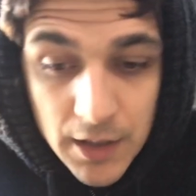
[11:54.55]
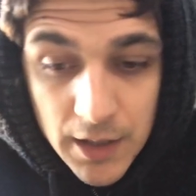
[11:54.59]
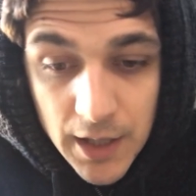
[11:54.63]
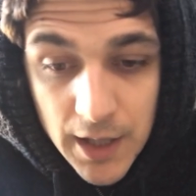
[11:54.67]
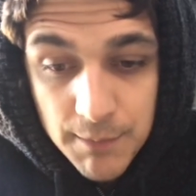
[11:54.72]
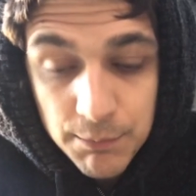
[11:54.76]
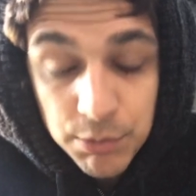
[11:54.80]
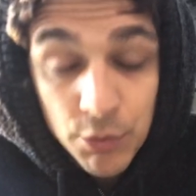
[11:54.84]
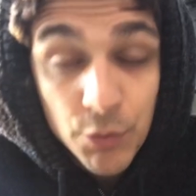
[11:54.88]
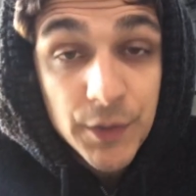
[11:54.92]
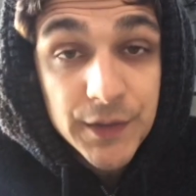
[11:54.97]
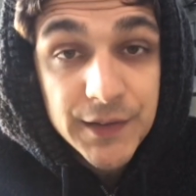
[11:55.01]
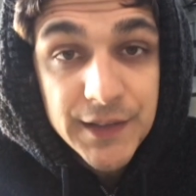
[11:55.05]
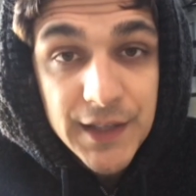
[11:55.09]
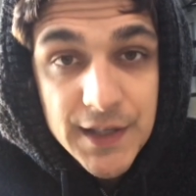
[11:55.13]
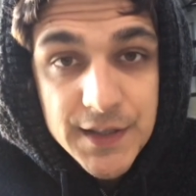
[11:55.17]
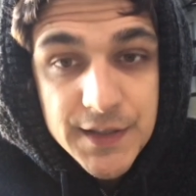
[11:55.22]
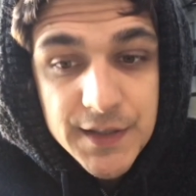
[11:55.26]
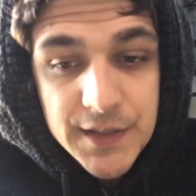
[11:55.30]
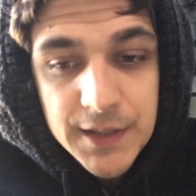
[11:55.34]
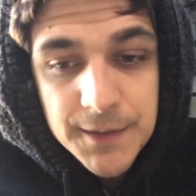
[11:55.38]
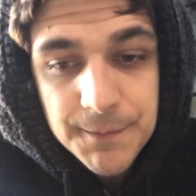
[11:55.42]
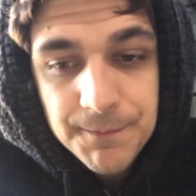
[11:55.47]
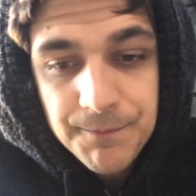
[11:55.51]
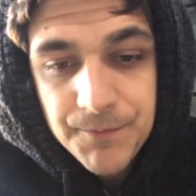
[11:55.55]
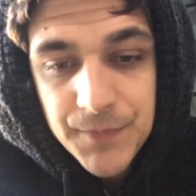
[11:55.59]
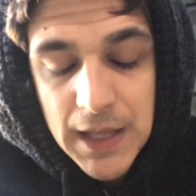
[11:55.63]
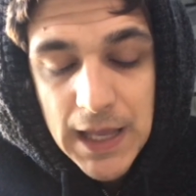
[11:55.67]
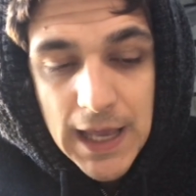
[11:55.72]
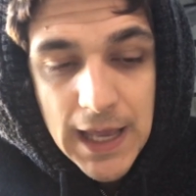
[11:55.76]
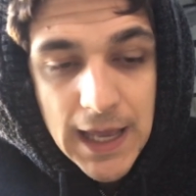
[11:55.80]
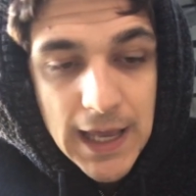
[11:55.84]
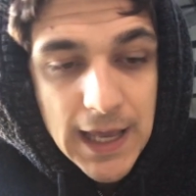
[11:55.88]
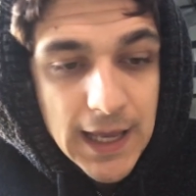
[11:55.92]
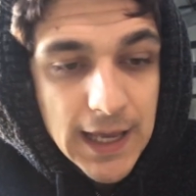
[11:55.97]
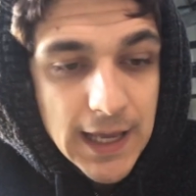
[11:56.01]
He blew a disc,
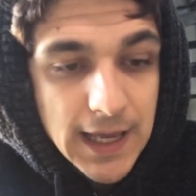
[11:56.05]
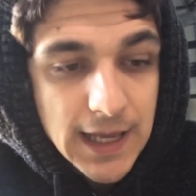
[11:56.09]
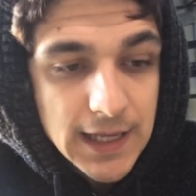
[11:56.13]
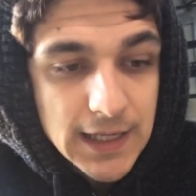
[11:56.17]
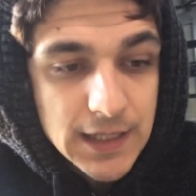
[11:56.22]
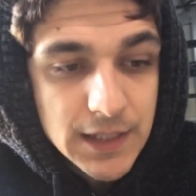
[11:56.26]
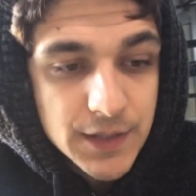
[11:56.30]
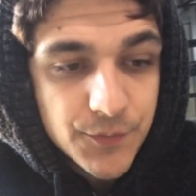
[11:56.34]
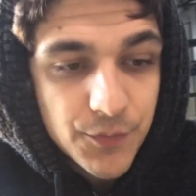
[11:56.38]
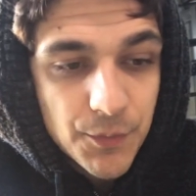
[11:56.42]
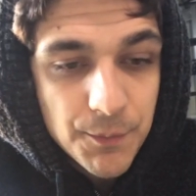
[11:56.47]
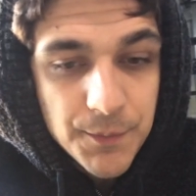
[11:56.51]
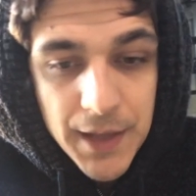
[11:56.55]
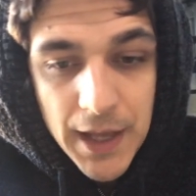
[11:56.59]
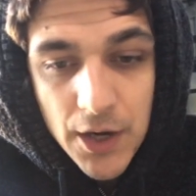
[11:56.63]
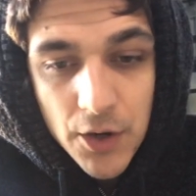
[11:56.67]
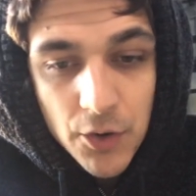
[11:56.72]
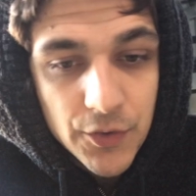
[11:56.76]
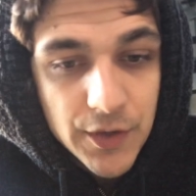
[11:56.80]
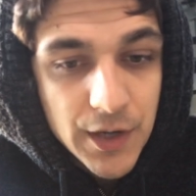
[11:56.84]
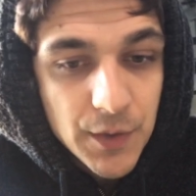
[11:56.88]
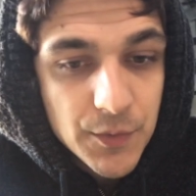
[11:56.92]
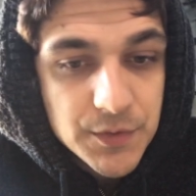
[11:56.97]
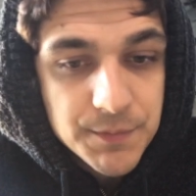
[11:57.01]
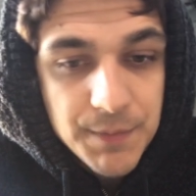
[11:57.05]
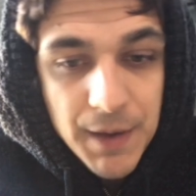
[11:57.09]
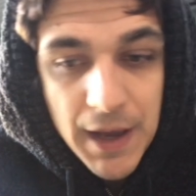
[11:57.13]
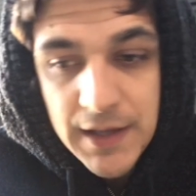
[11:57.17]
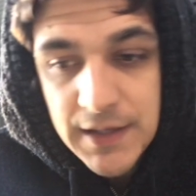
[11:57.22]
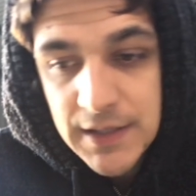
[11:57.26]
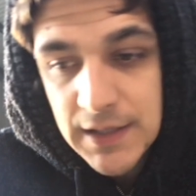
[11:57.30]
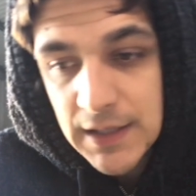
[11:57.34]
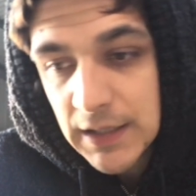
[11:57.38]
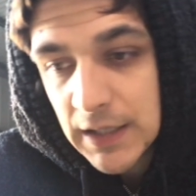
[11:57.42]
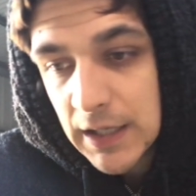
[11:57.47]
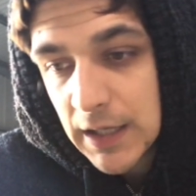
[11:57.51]
and from then on, it was
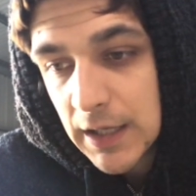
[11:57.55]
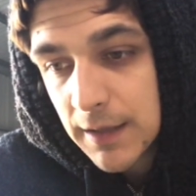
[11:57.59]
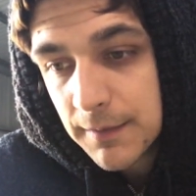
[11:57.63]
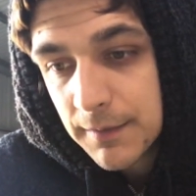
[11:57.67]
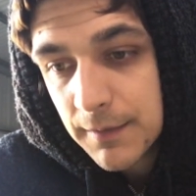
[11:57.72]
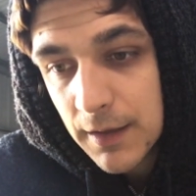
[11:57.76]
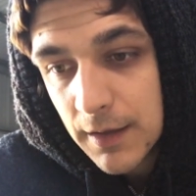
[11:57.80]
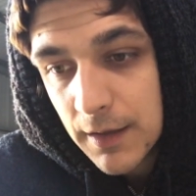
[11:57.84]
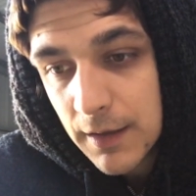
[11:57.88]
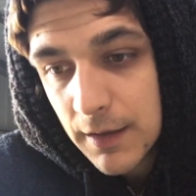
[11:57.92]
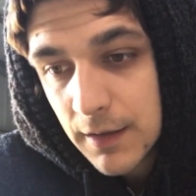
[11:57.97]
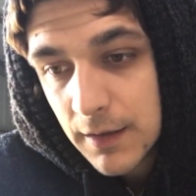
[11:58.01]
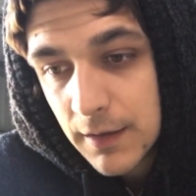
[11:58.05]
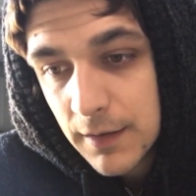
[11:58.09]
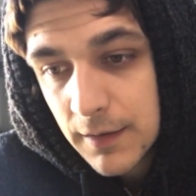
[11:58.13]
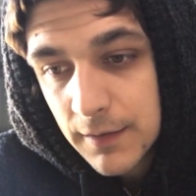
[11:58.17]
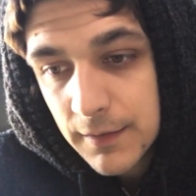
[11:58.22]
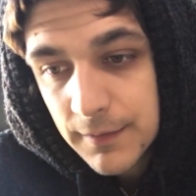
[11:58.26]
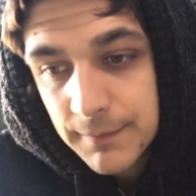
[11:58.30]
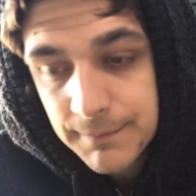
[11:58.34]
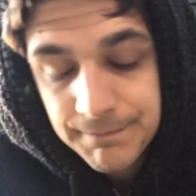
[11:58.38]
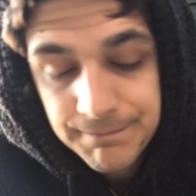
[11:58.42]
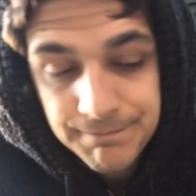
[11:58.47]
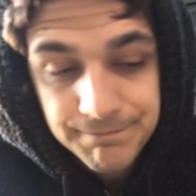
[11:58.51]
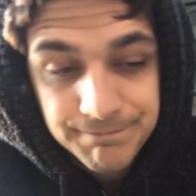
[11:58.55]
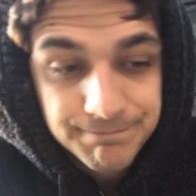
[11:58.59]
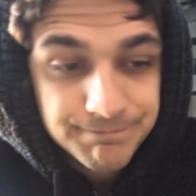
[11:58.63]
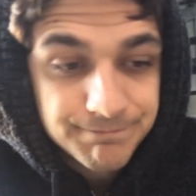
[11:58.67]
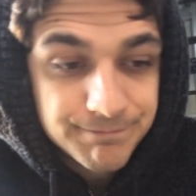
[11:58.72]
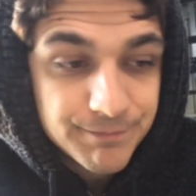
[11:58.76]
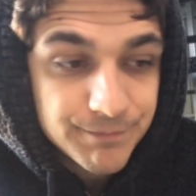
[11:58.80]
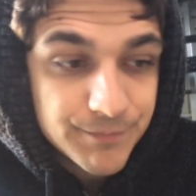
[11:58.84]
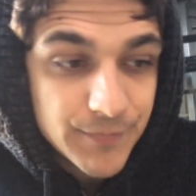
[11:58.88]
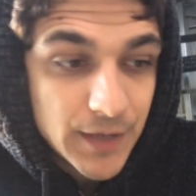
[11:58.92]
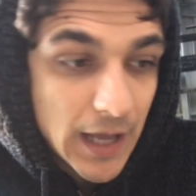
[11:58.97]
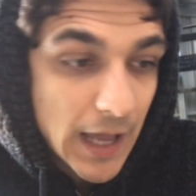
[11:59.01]
basically
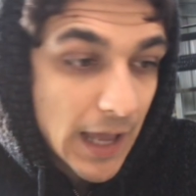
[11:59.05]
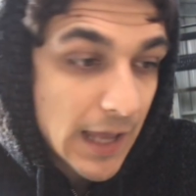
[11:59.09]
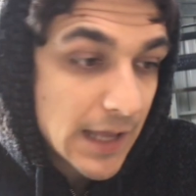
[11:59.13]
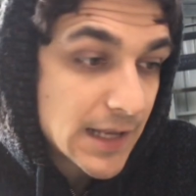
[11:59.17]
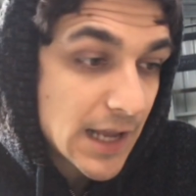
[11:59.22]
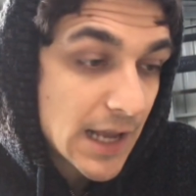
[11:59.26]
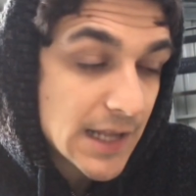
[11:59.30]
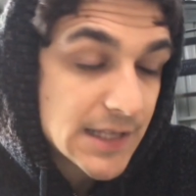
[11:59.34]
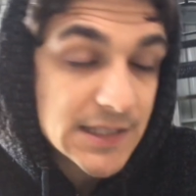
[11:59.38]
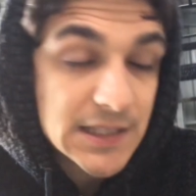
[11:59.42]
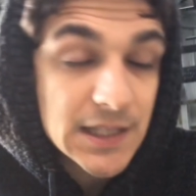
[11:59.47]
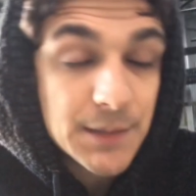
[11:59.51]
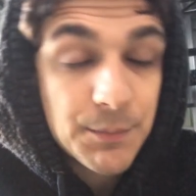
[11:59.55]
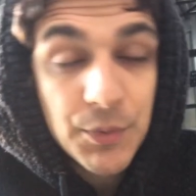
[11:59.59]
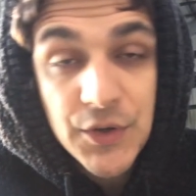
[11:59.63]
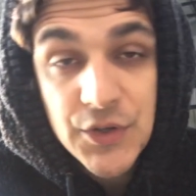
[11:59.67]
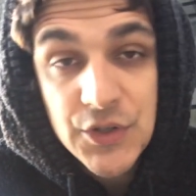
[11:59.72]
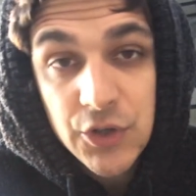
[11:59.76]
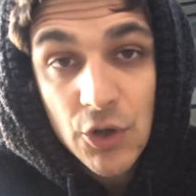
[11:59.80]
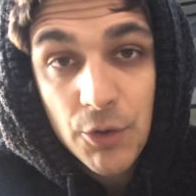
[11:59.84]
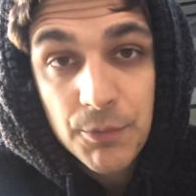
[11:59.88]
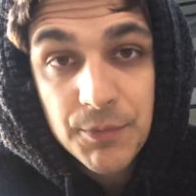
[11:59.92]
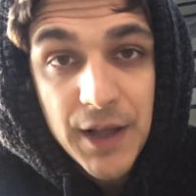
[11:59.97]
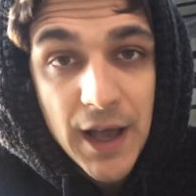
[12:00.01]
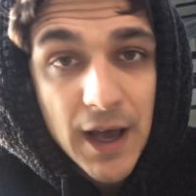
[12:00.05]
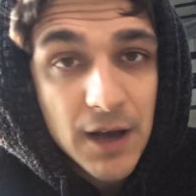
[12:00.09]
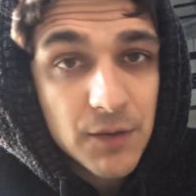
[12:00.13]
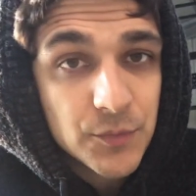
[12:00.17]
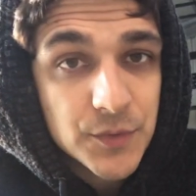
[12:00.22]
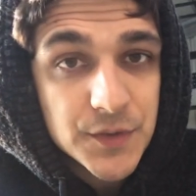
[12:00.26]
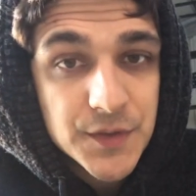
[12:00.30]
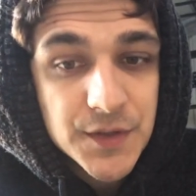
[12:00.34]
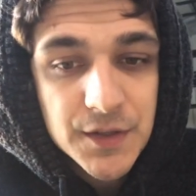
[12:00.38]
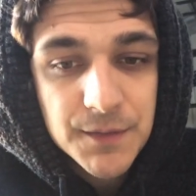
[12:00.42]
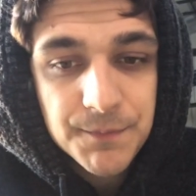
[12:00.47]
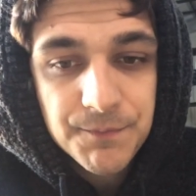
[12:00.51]
a, a slippery slope
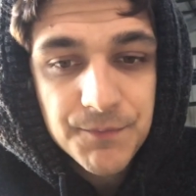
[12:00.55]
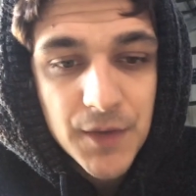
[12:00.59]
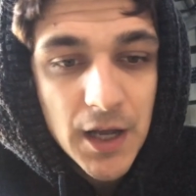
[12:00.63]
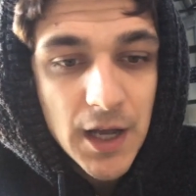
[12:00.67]
downwards.